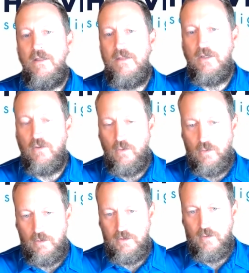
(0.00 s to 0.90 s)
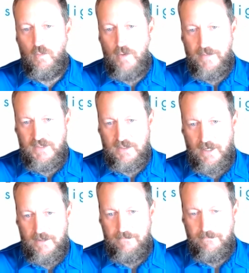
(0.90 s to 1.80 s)
the old
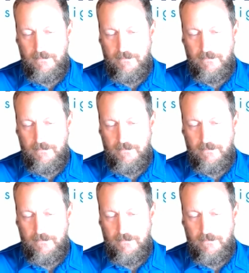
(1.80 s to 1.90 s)
website,